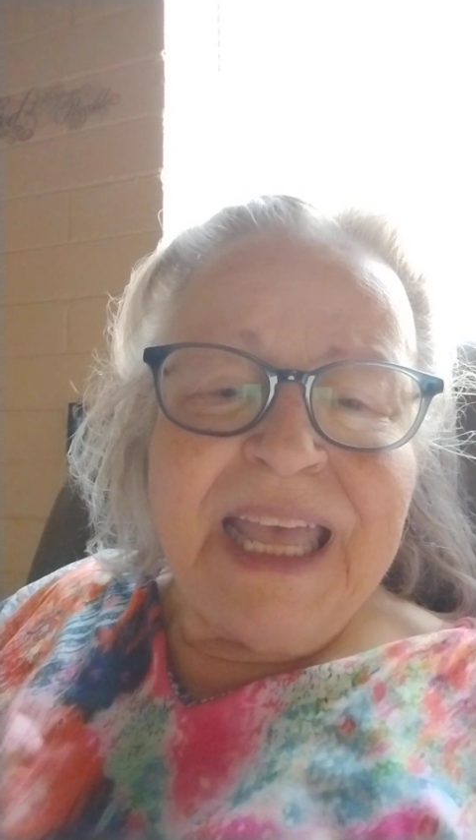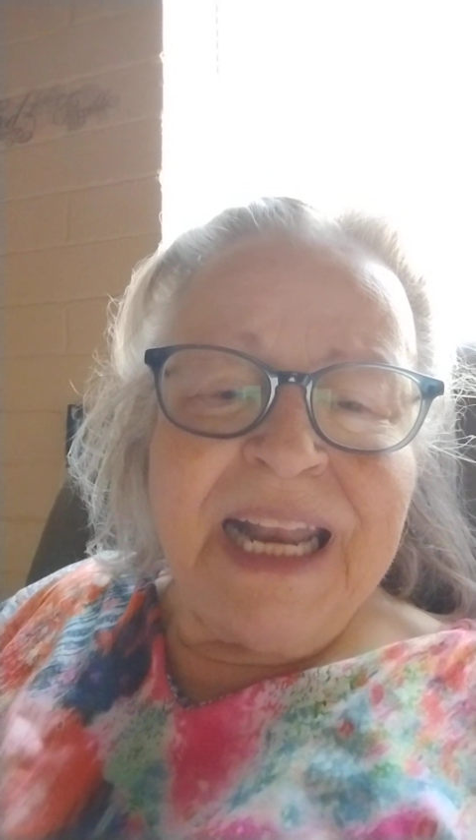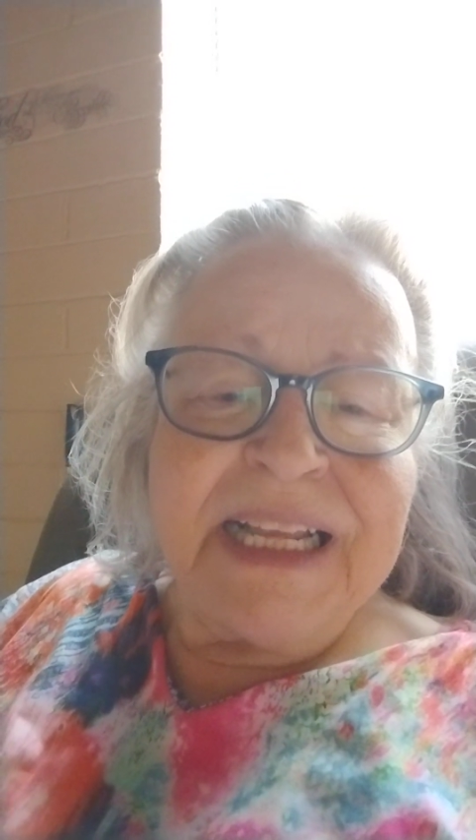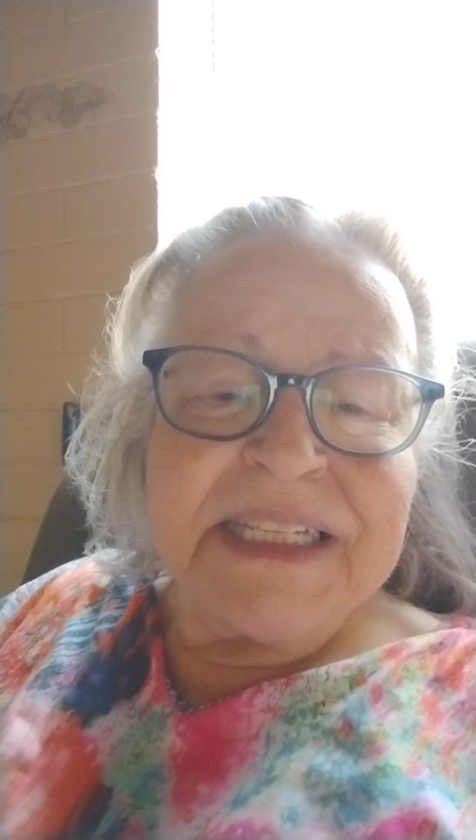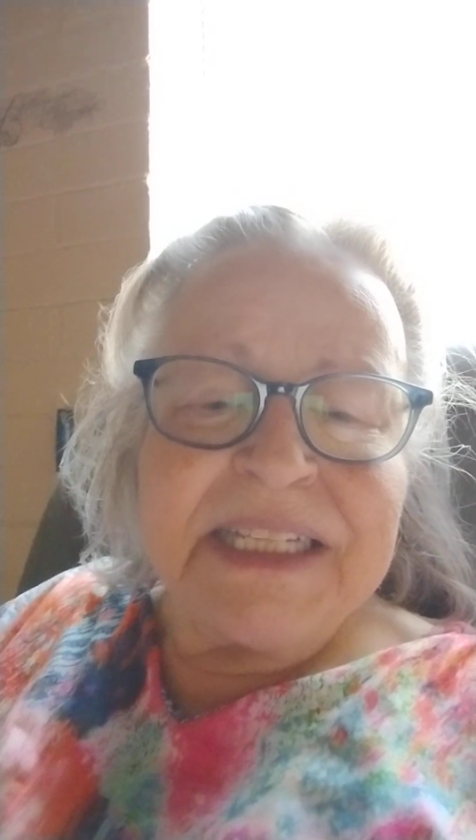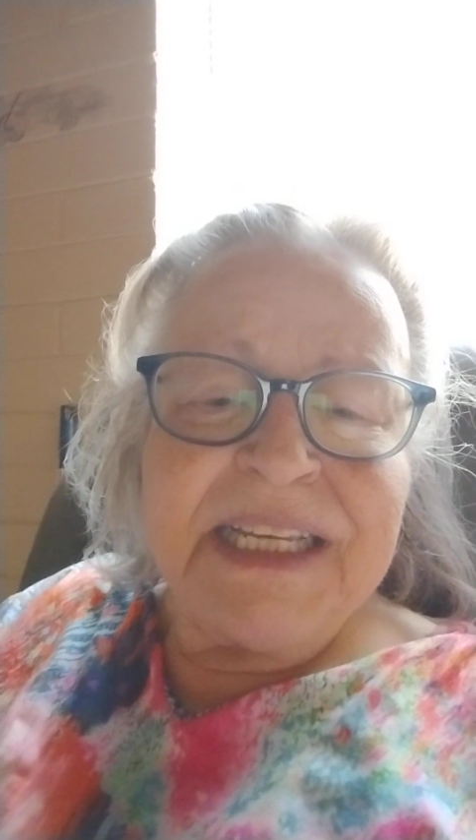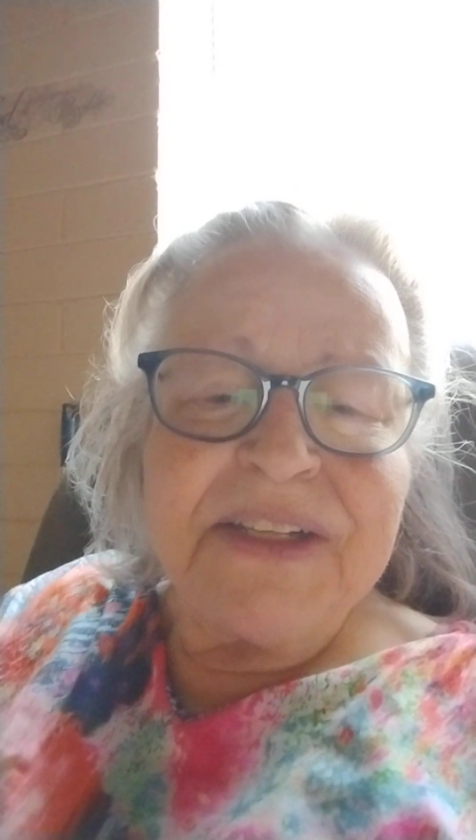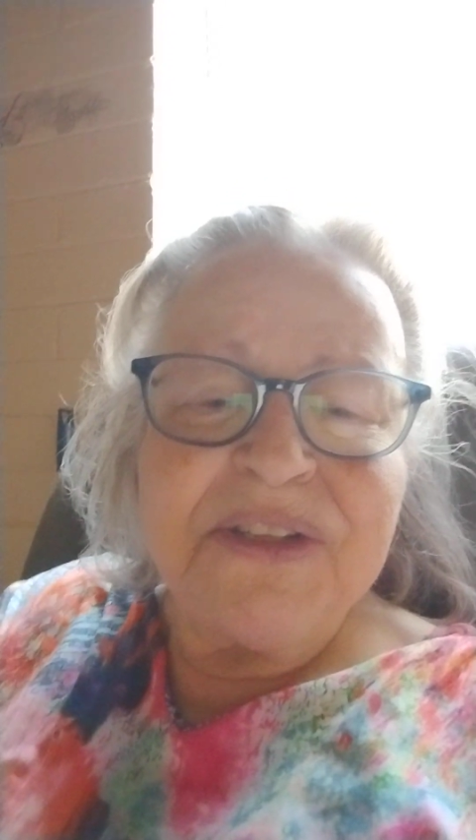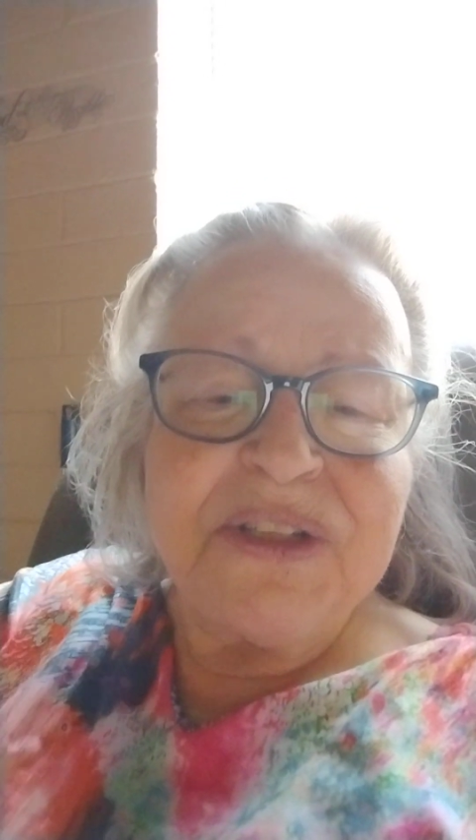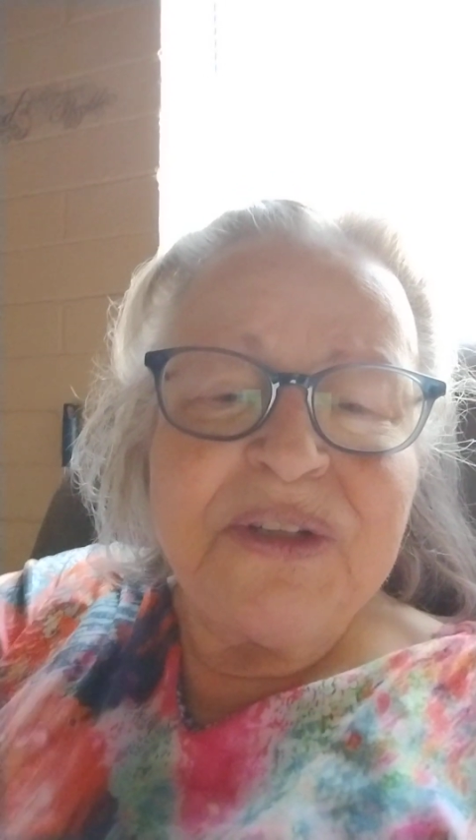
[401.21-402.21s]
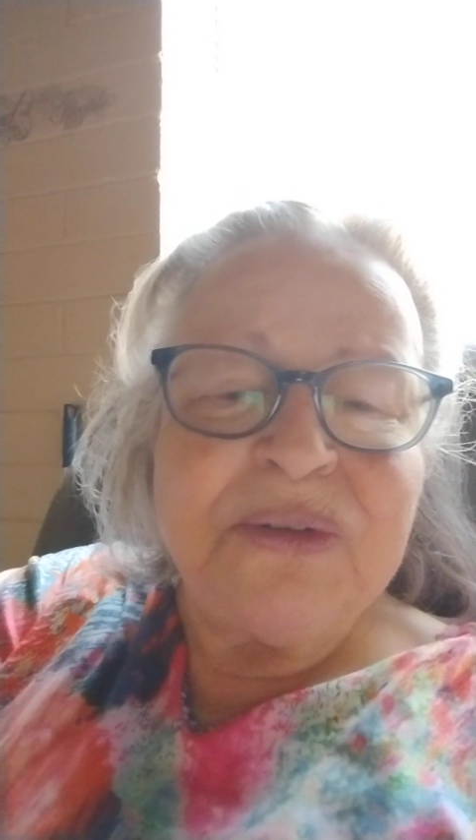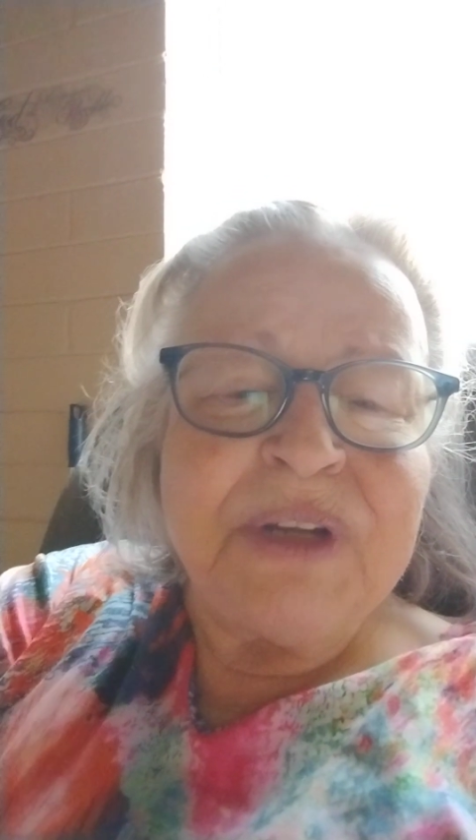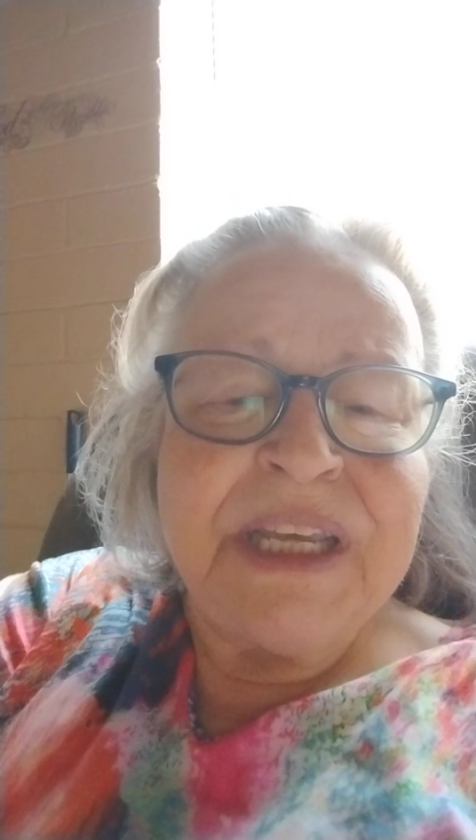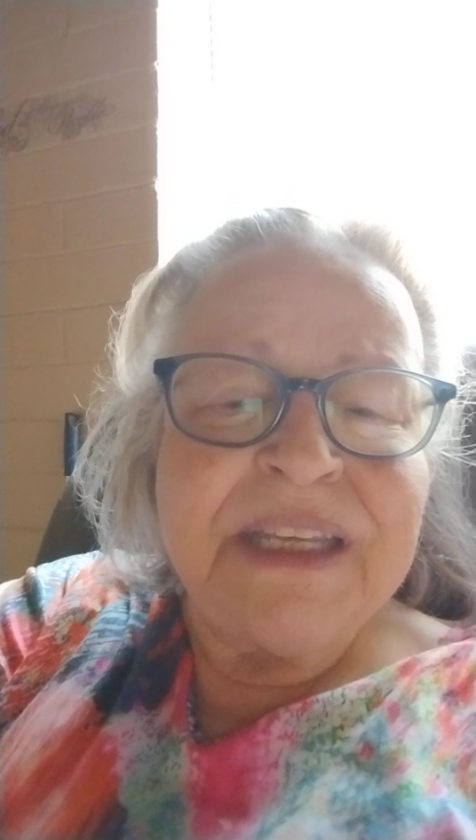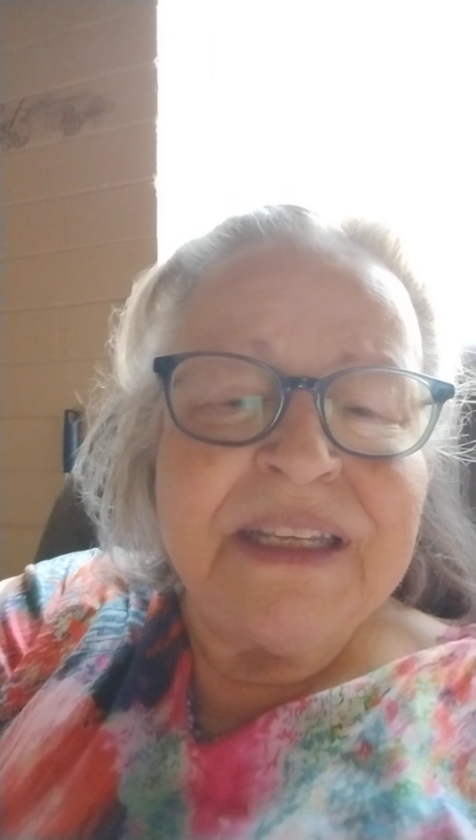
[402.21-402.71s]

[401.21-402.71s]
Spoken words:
And I'll see you soon.